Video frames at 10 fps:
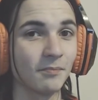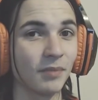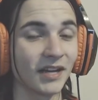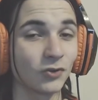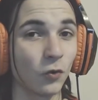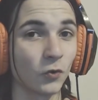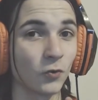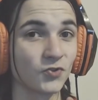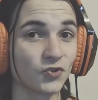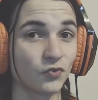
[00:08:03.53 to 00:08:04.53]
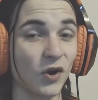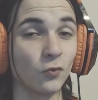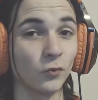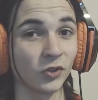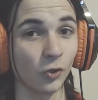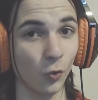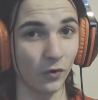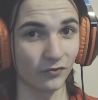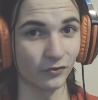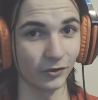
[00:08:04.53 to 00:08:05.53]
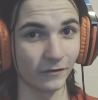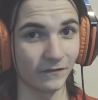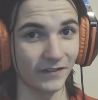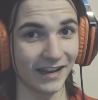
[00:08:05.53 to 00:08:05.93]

by Torkoal's Drought with Chlorophyll,